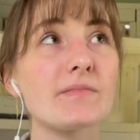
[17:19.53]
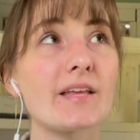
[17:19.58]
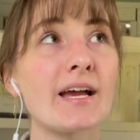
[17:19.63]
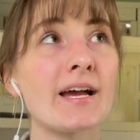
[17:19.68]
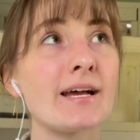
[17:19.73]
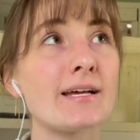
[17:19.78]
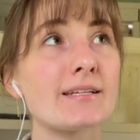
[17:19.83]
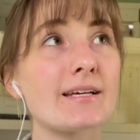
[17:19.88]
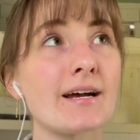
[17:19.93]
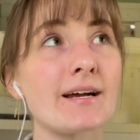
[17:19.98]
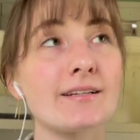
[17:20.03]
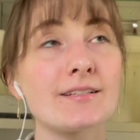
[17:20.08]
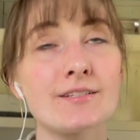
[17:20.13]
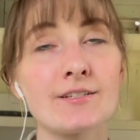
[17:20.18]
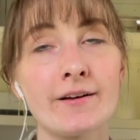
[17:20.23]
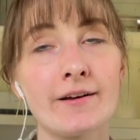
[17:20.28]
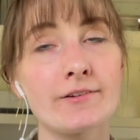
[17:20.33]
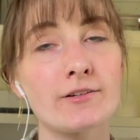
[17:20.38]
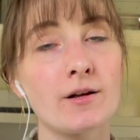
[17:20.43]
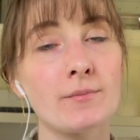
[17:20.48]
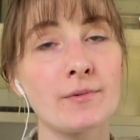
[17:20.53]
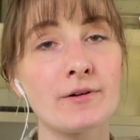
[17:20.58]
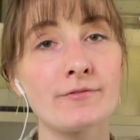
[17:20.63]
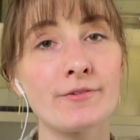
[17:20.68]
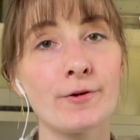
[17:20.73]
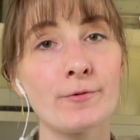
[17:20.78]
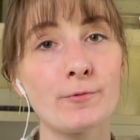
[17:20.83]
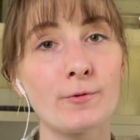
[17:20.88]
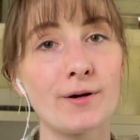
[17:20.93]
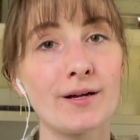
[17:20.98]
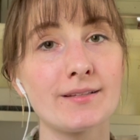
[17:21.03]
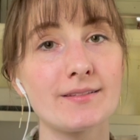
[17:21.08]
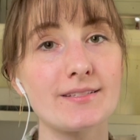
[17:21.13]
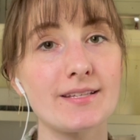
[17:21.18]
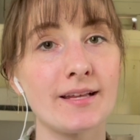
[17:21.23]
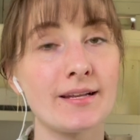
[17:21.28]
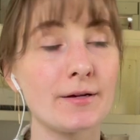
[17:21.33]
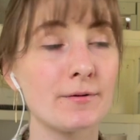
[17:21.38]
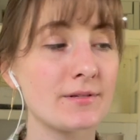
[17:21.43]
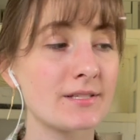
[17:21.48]
And I did not drop my phone once,
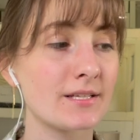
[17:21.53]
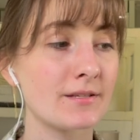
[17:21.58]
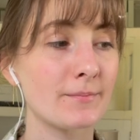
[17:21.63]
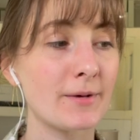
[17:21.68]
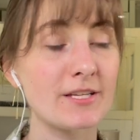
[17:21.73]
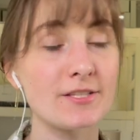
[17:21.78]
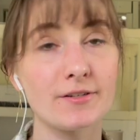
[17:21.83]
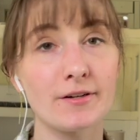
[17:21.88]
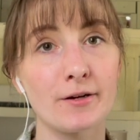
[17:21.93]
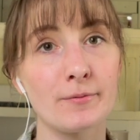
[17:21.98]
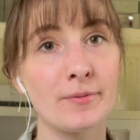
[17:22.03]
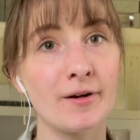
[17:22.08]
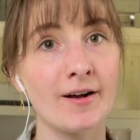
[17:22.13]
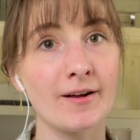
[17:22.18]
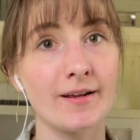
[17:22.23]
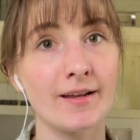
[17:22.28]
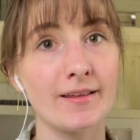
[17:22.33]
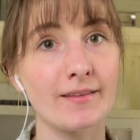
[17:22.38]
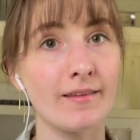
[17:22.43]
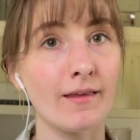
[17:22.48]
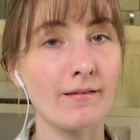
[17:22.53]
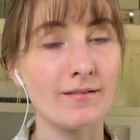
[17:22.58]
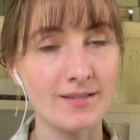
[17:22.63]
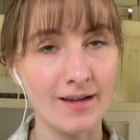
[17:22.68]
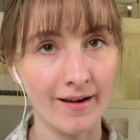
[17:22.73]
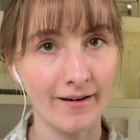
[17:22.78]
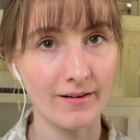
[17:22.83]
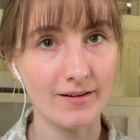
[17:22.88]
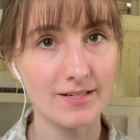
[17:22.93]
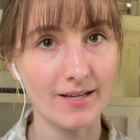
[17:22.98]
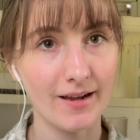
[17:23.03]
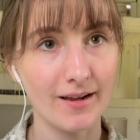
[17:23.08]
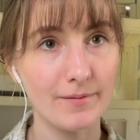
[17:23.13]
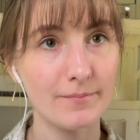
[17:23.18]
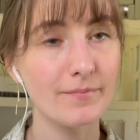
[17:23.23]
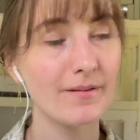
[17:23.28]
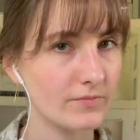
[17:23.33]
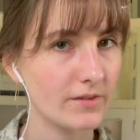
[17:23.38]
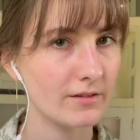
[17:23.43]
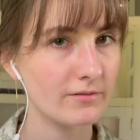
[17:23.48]
and it was in my skirt pocket the entire
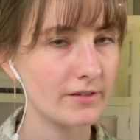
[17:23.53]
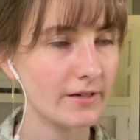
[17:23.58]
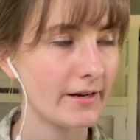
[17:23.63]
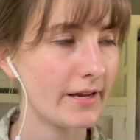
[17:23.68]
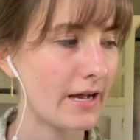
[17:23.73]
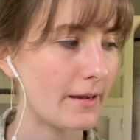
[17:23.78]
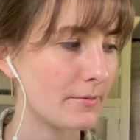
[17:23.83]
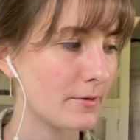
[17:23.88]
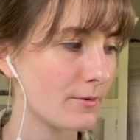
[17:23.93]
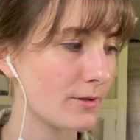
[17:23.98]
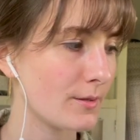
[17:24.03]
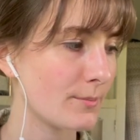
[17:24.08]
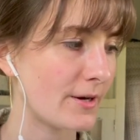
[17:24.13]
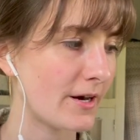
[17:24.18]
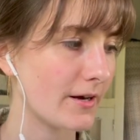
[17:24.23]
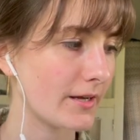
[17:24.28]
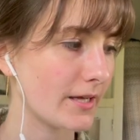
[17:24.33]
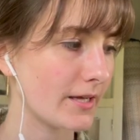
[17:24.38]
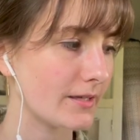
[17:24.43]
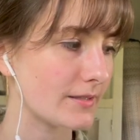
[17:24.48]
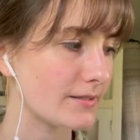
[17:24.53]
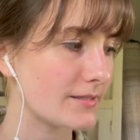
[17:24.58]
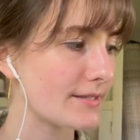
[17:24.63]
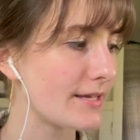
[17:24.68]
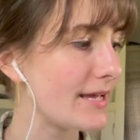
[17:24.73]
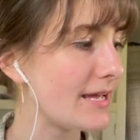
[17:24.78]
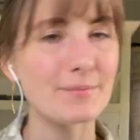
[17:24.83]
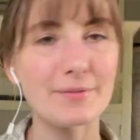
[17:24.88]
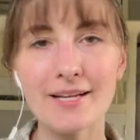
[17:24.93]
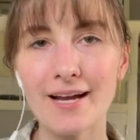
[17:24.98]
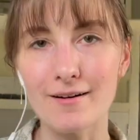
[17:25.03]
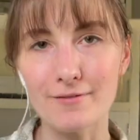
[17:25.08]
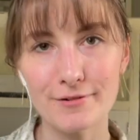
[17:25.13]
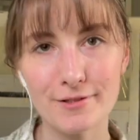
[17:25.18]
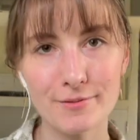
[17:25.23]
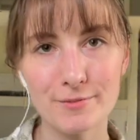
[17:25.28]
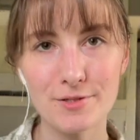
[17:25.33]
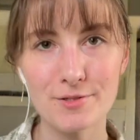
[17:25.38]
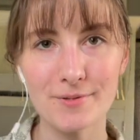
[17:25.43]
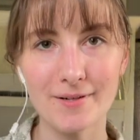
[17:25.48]
time. Very happy with the pockets. But yeah, for
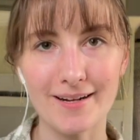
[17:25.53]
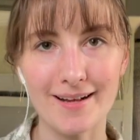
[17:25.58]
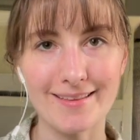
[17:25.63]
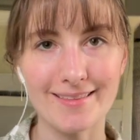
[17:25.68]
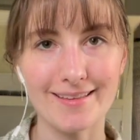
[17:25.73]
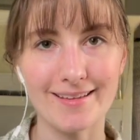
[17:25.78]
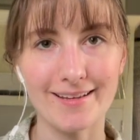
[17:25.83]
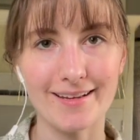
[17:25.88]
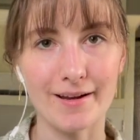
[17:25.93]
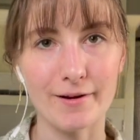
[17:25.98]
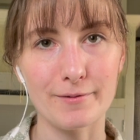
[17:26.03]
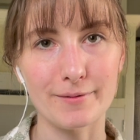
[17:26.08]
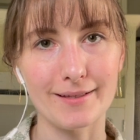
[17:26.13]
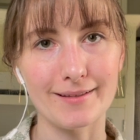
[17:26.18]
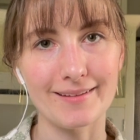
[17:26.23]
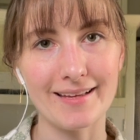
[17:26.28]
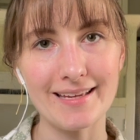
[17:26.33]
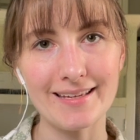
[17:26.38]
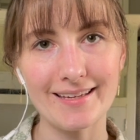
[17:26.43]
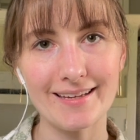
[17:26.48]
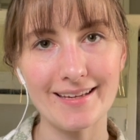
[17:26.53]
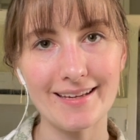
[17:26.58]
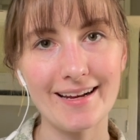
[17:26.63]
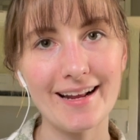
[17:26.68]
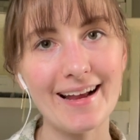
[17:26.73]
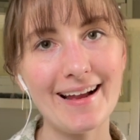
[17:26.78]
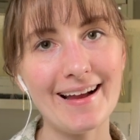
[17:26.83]
the most part, I think I really like it,